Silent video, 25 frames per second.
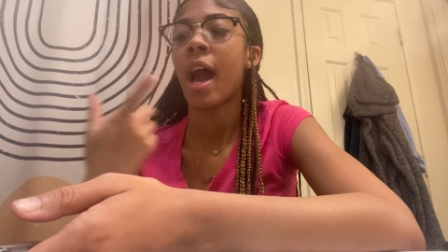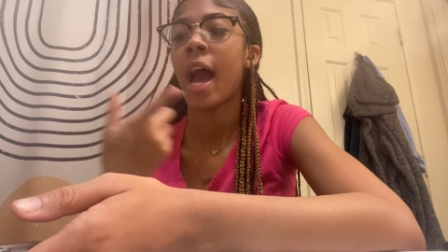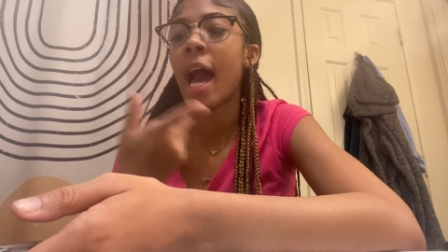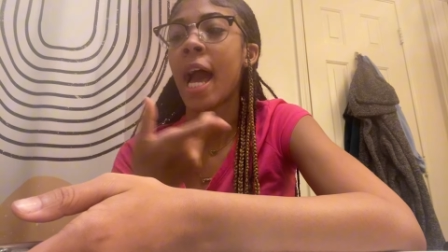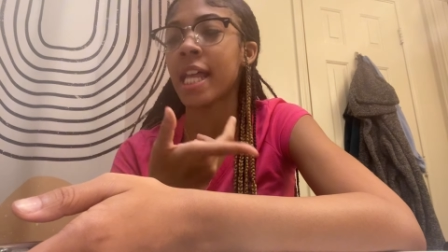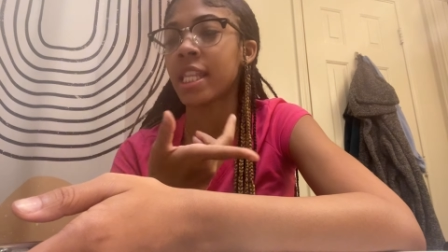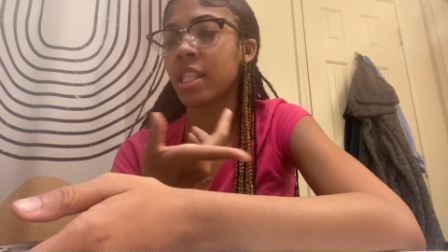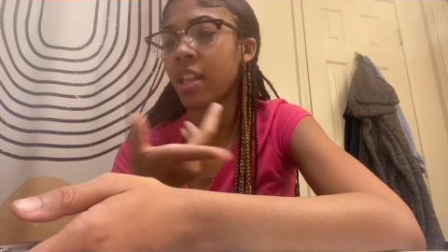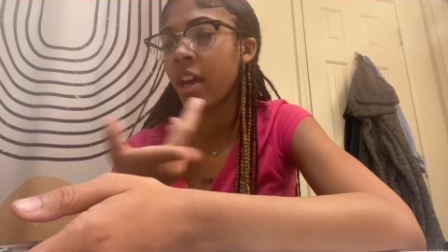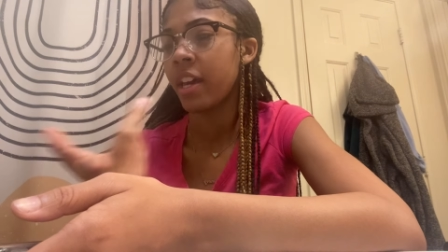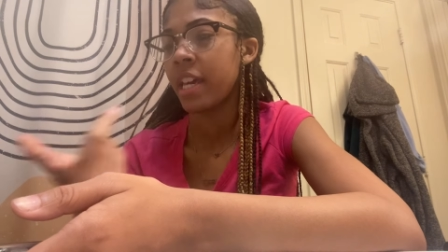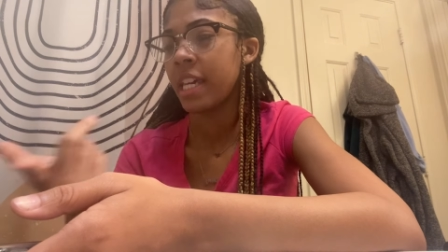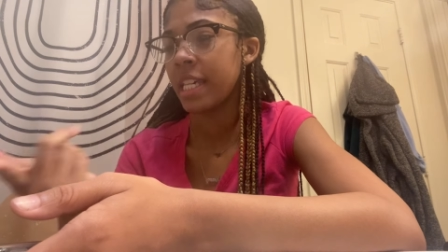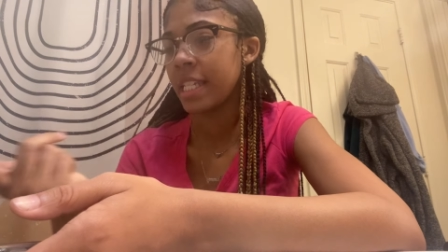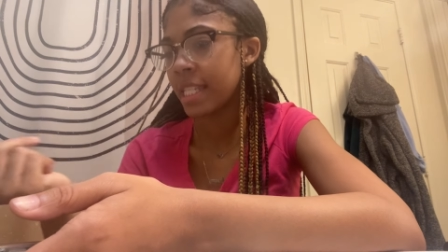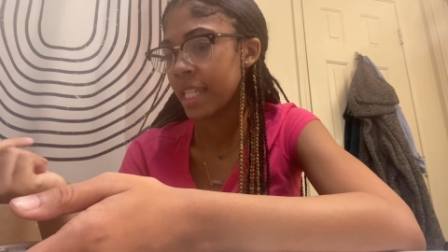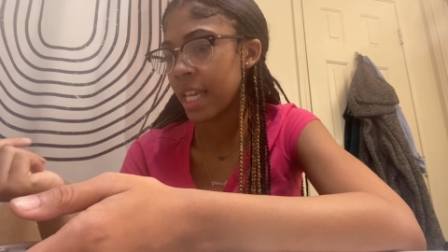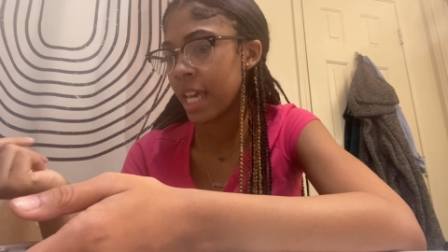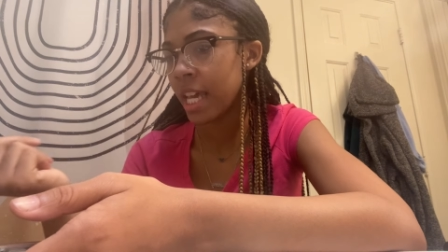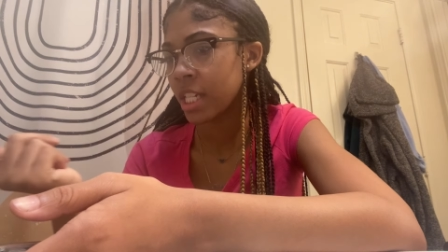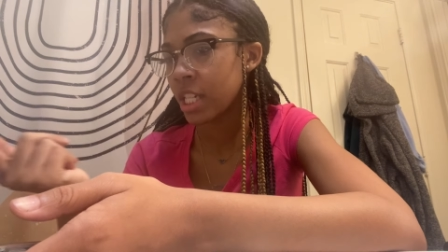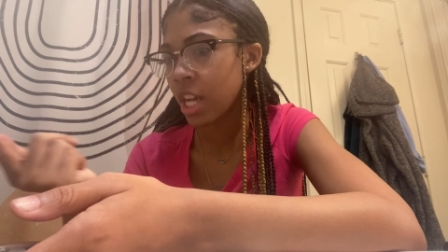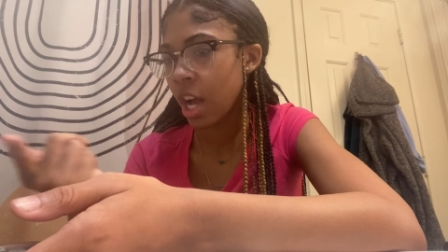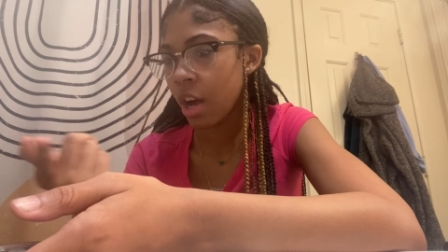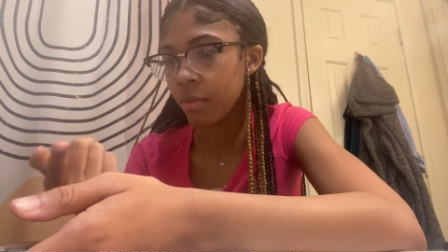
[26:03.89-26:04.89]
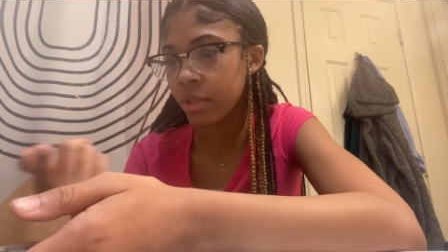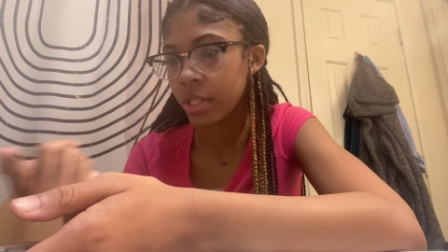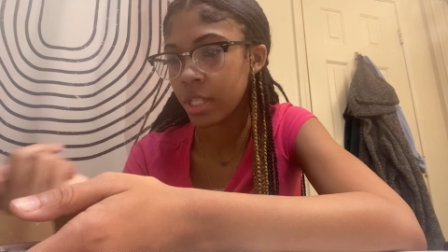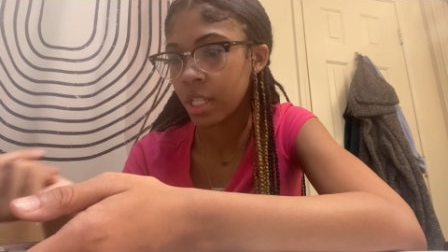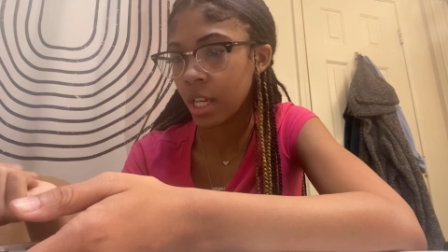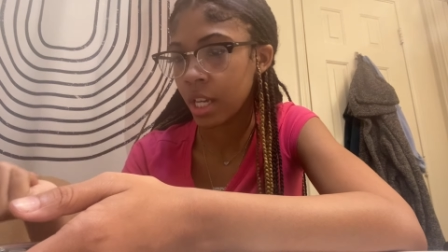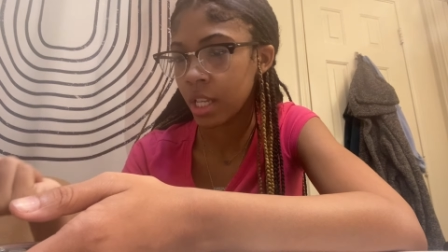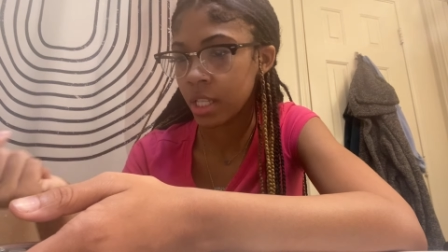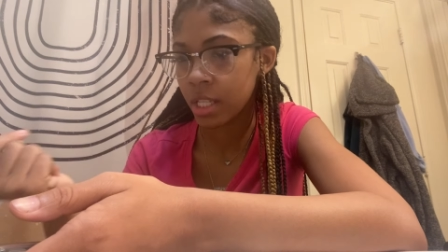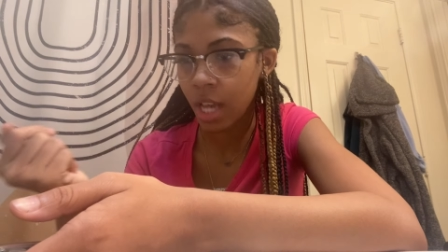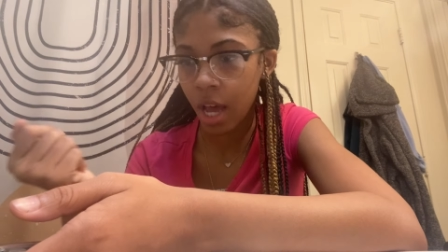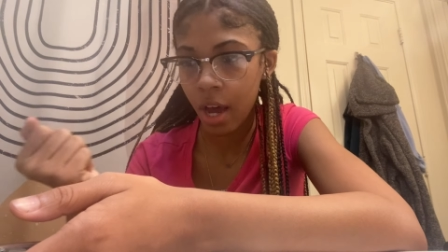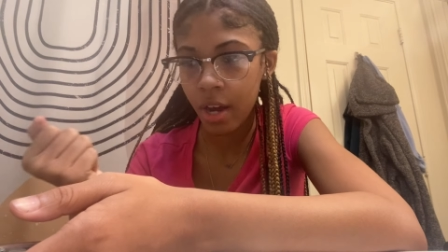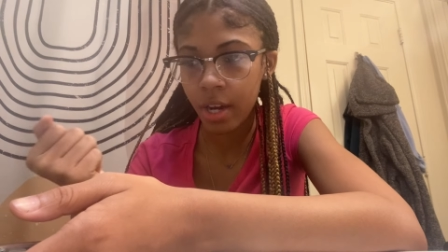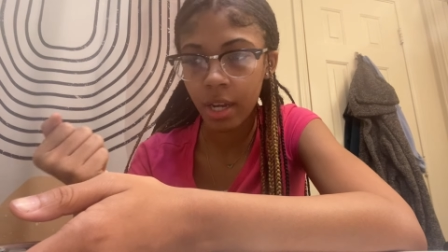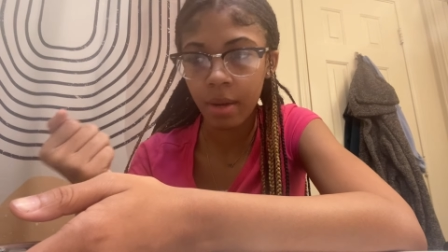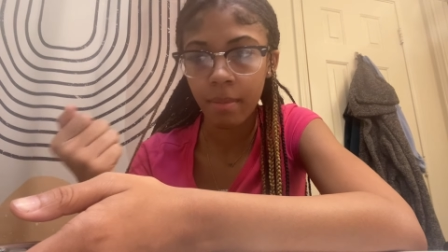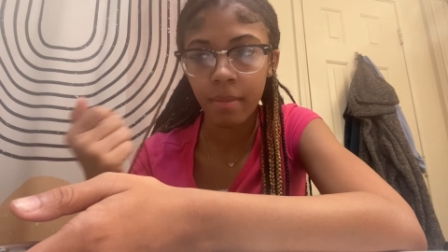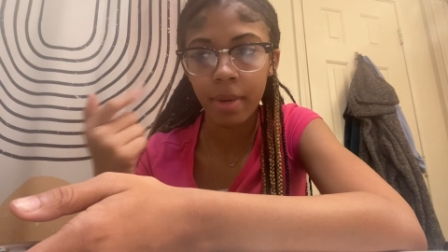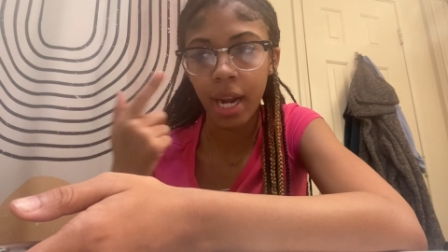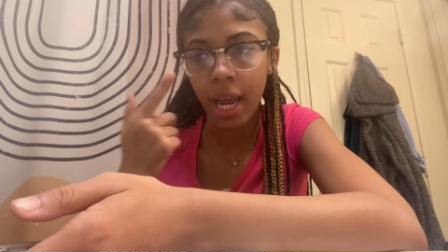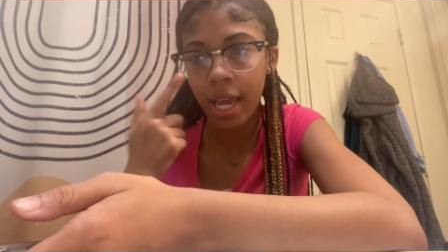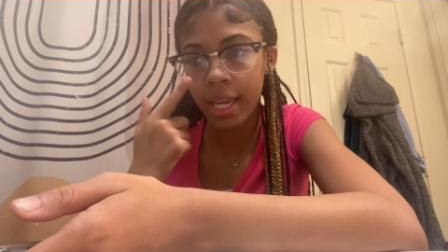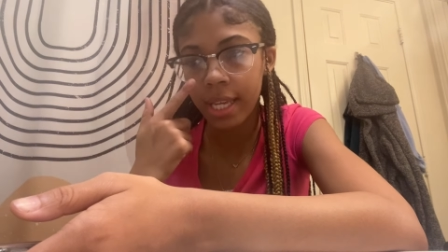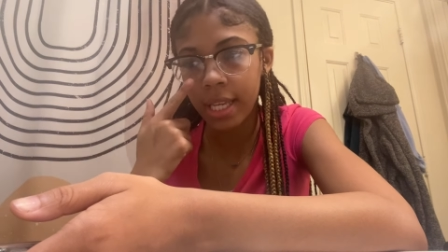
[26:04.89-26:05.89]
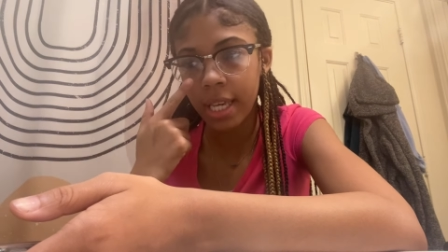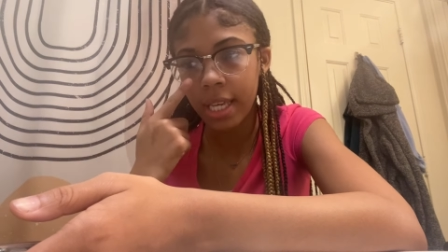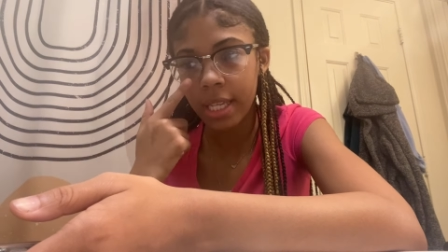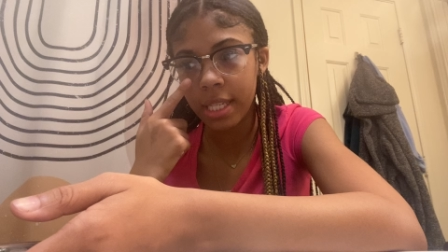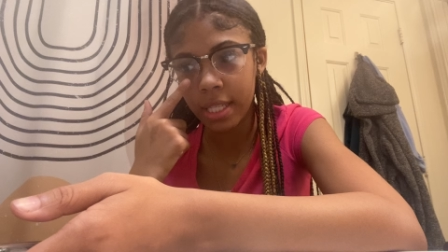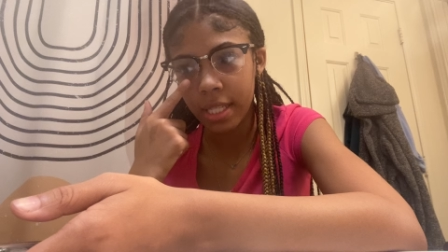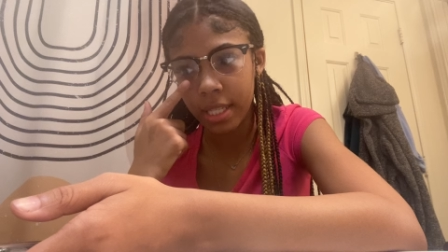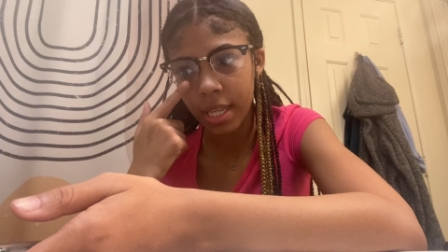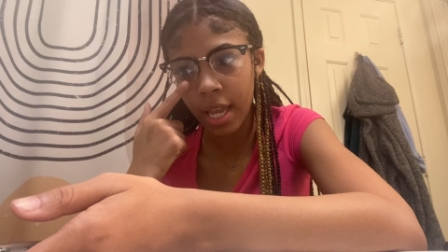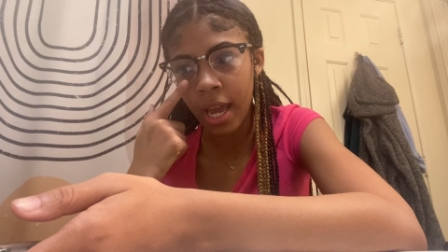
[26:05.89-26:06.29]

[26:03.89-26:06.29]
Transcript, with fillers: I thought he said y'all was done talking, but I guess